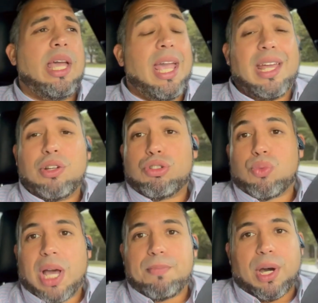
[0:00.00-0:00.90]
And it was
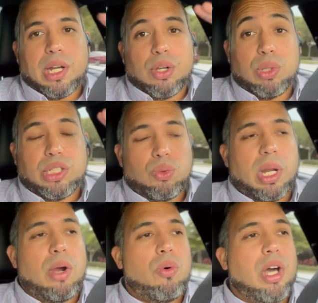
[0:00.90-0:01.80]
wide body, which is
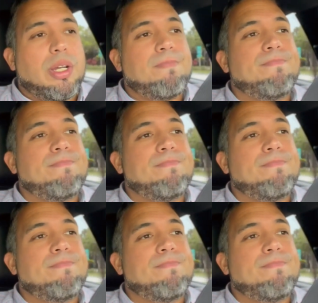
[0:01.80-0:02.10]
what I wanted.